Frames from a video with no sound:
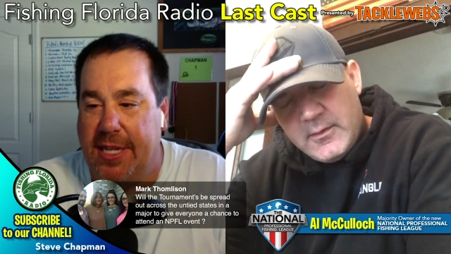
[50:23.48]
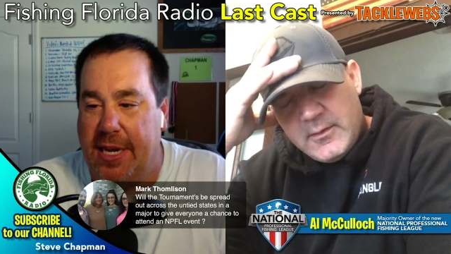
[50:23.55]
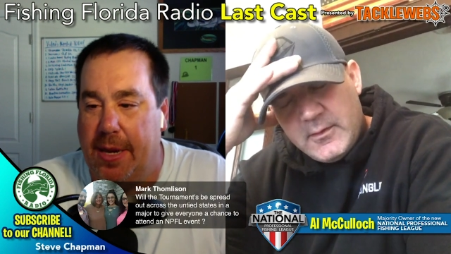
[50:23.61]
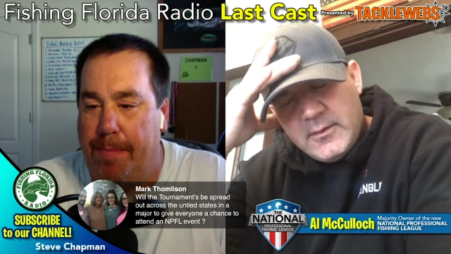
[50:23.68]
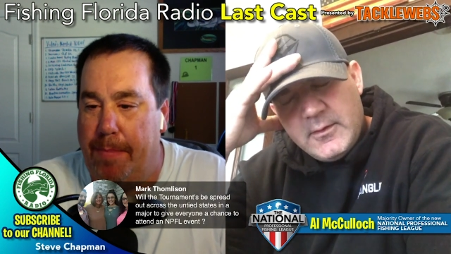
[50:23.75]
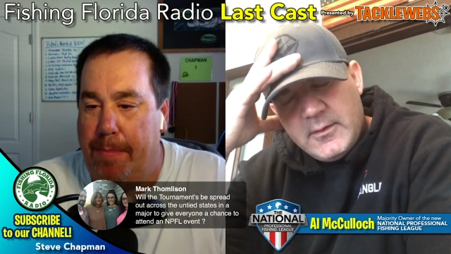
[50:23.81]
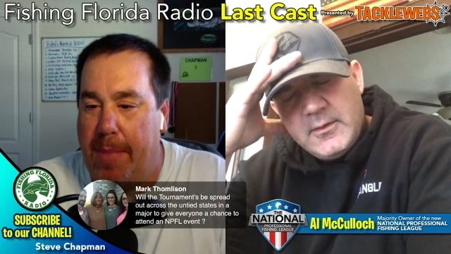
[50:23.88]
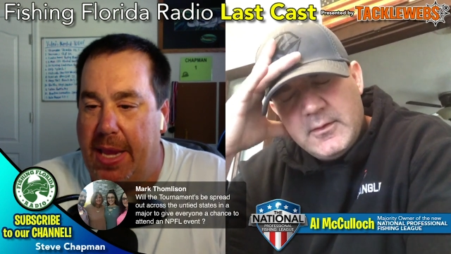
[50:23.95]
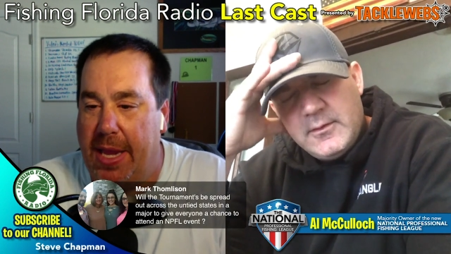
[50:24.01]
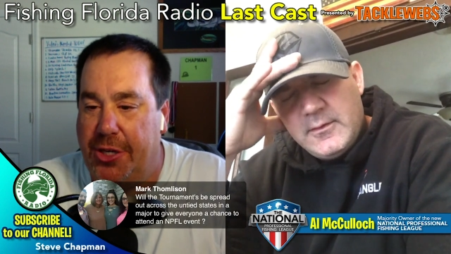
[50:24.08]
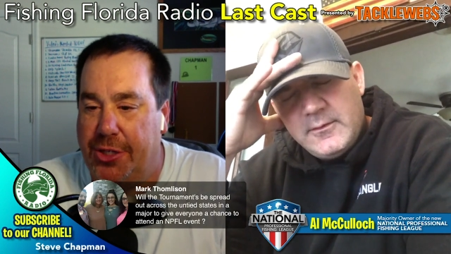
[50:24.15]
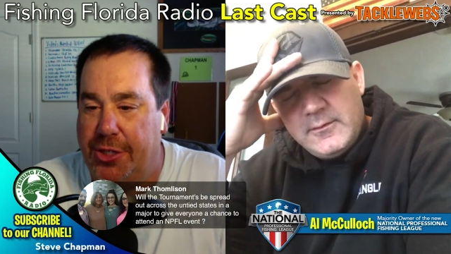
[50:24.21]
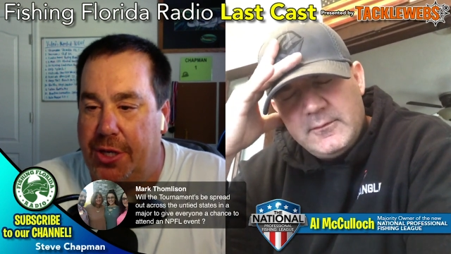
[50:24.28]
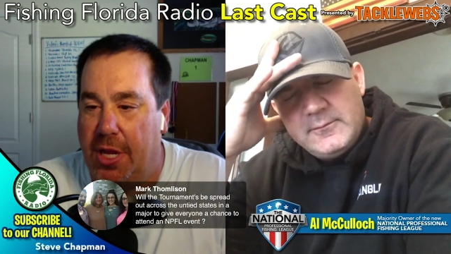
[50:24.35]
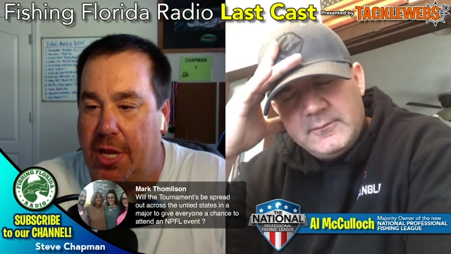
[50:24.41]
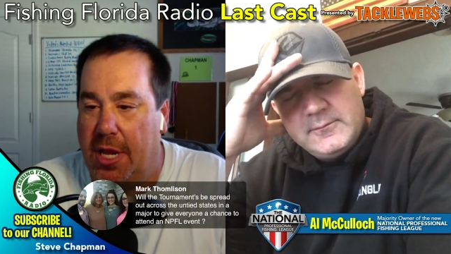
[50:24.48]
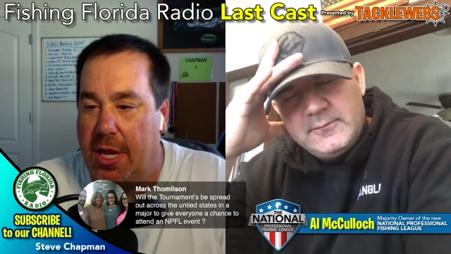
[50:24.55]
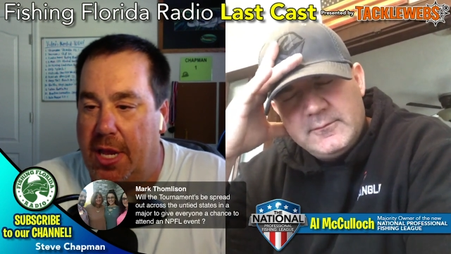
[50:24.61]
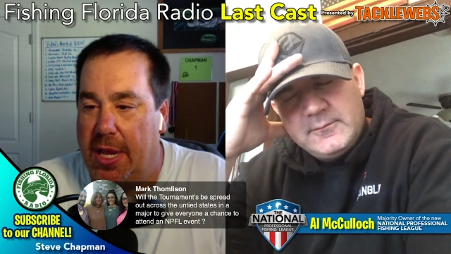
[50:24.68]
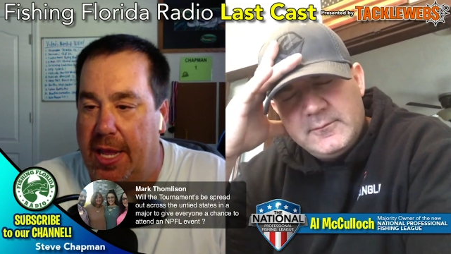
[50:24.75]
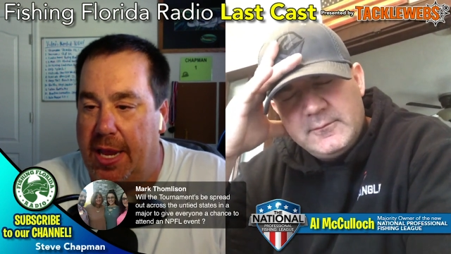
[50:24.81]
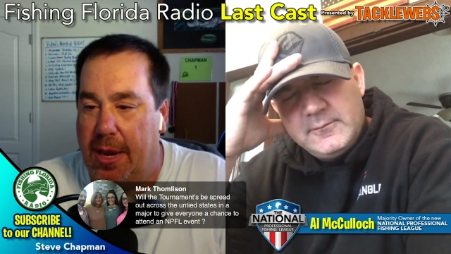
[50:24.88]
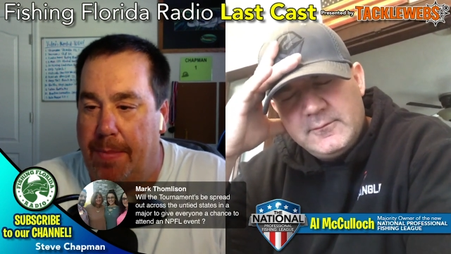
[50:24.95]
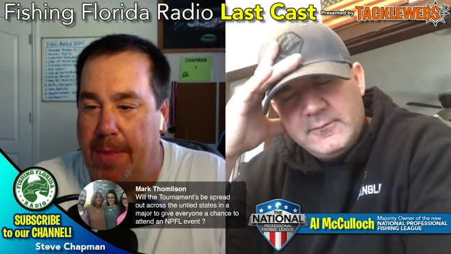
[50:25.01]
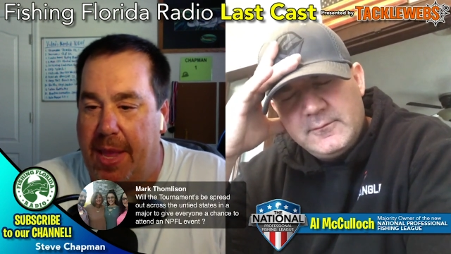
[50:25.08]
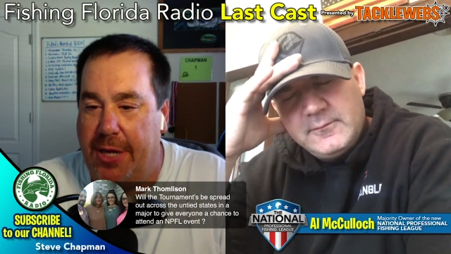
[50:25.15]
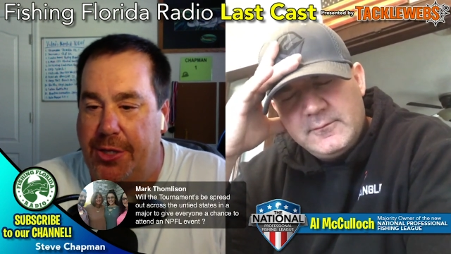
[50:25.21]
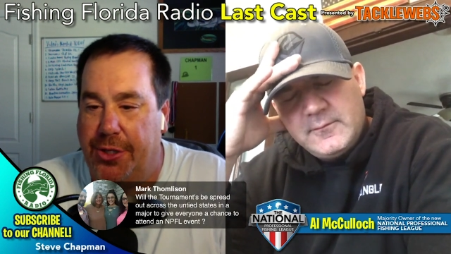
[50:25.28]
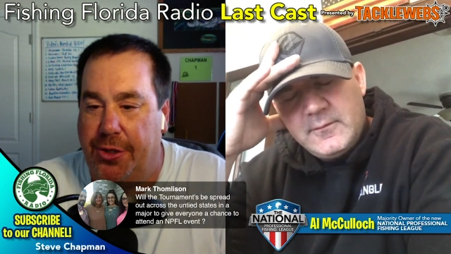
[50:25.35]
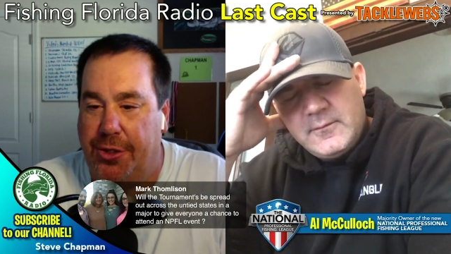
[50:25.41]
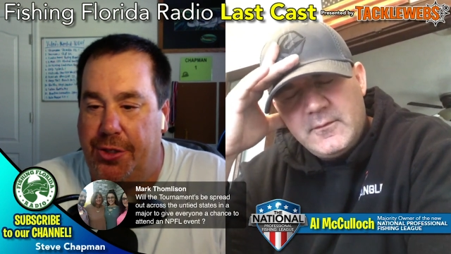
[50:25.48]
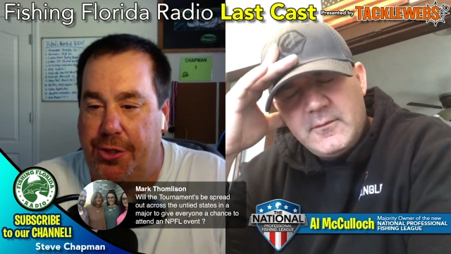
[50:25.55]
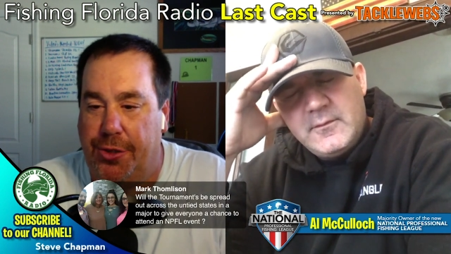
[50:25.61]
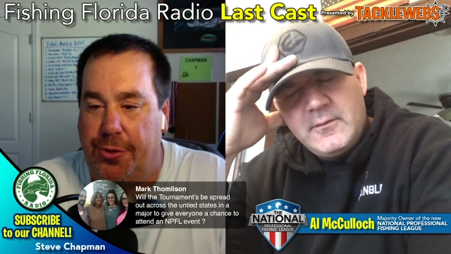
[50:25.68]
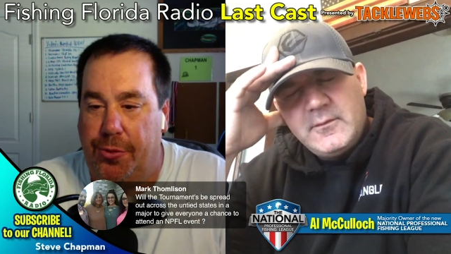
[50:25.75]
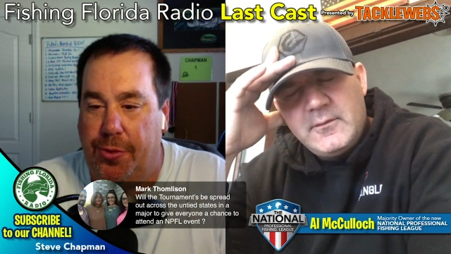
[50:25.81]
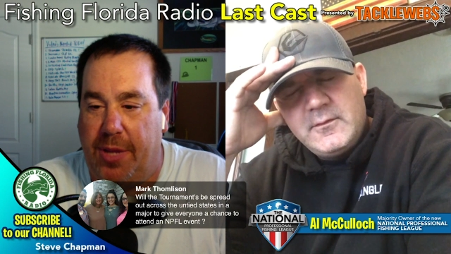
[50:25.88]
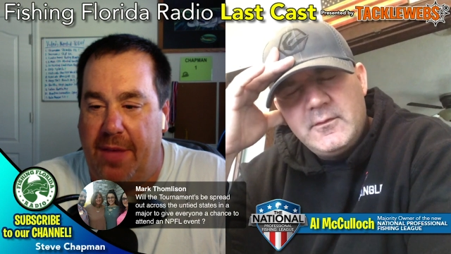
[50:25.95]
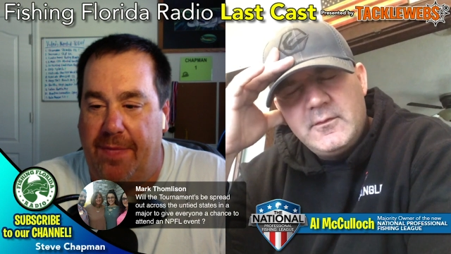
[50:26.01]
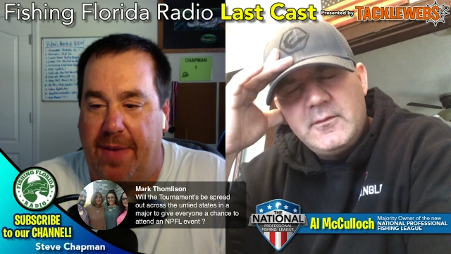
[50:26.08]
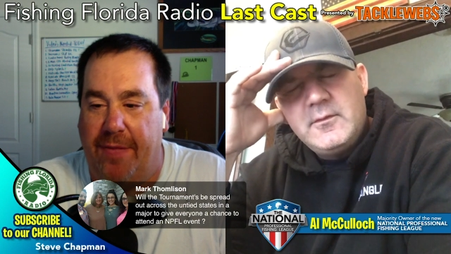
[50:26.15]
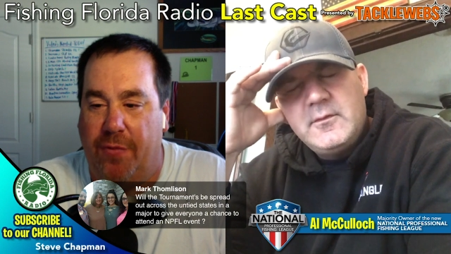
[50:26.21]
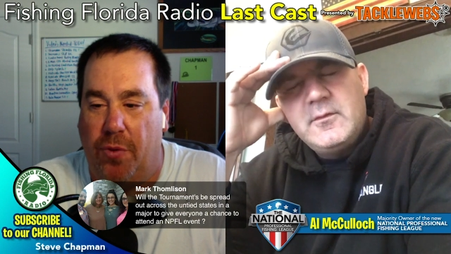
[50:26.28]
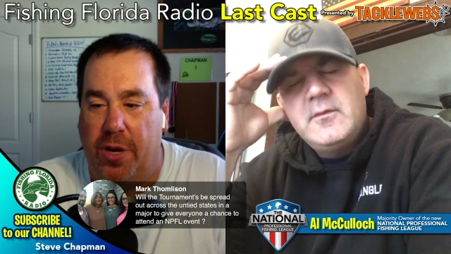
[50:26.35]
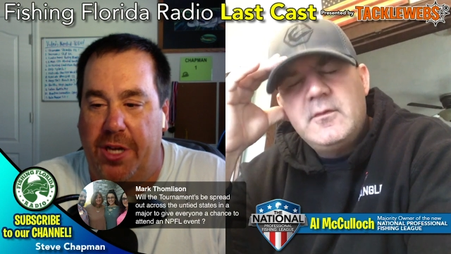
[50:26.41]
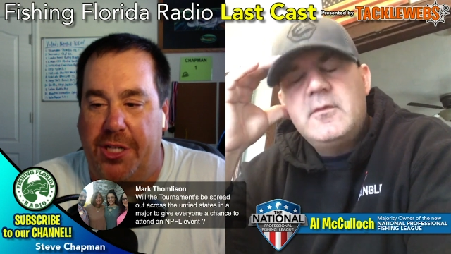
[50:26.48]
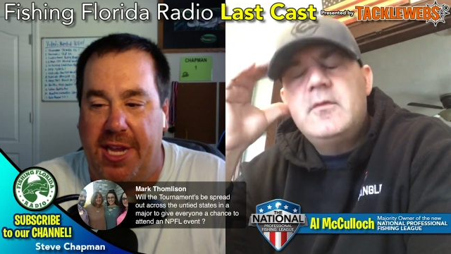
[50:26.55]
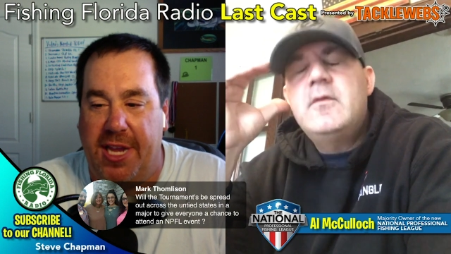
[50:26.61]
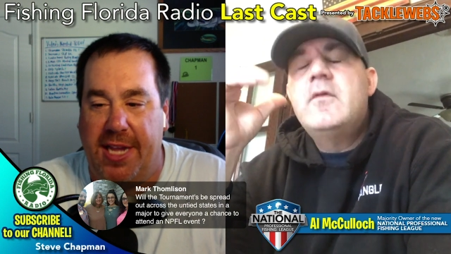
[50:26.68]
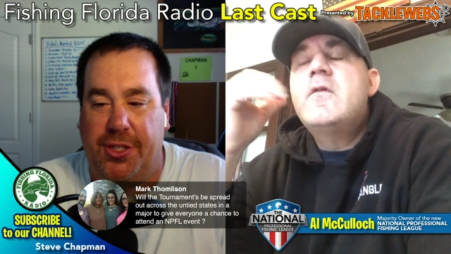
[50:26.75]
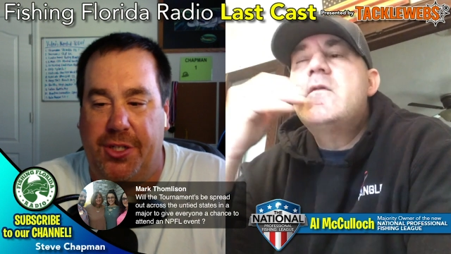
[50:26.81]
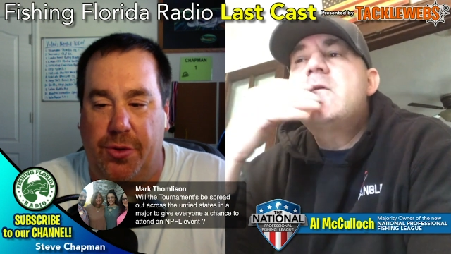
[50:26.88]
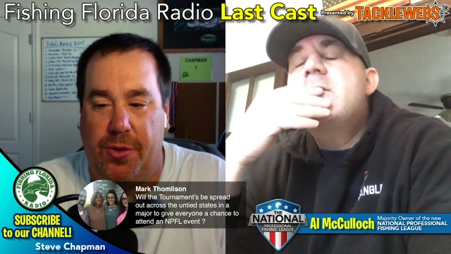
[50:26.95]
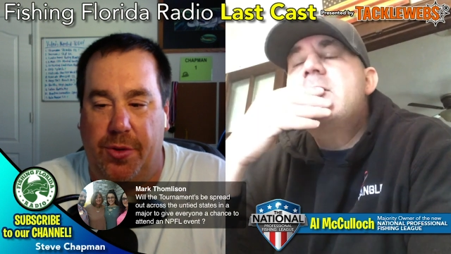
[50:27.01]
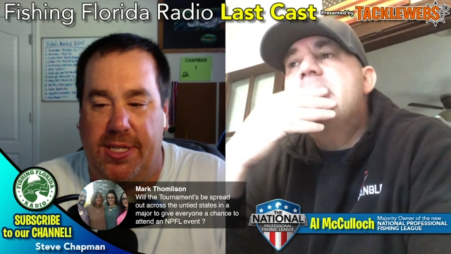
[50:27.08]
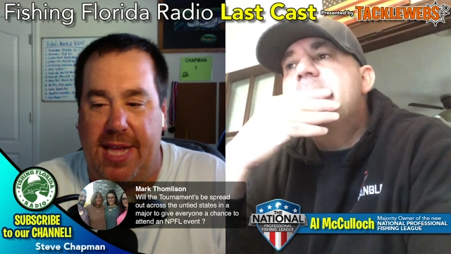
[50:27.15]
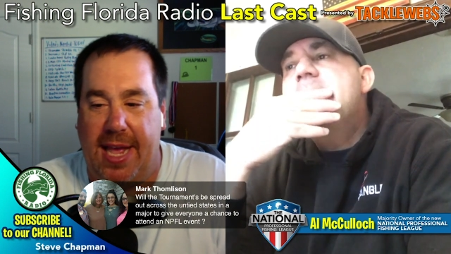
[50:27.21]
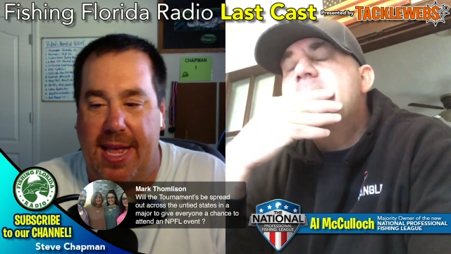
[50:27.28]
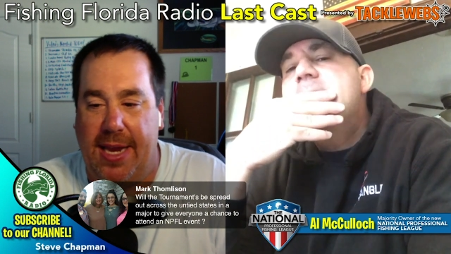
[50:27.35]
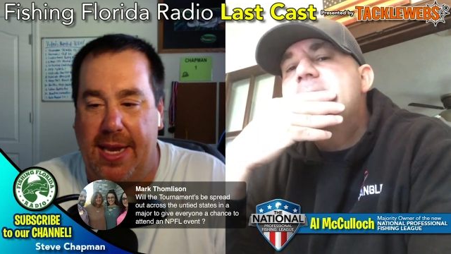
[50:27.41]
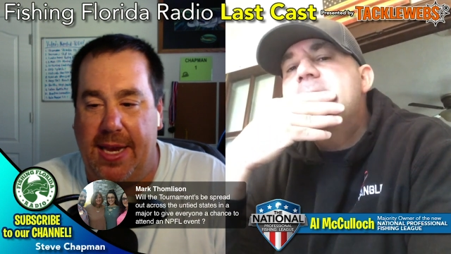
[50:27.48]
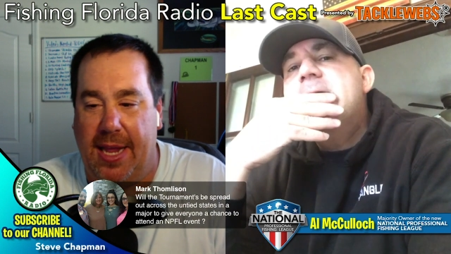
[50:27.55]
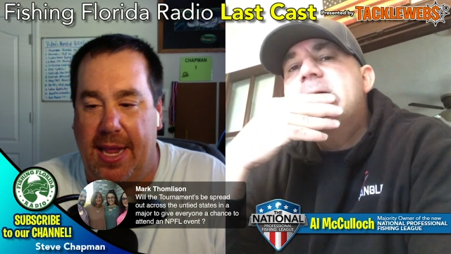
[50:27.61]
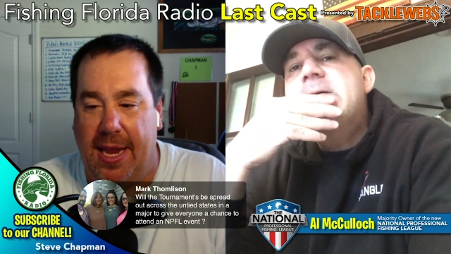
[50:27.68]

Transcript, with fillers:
Speaker 1: in a major uh, in a major to give everyone a chance to attend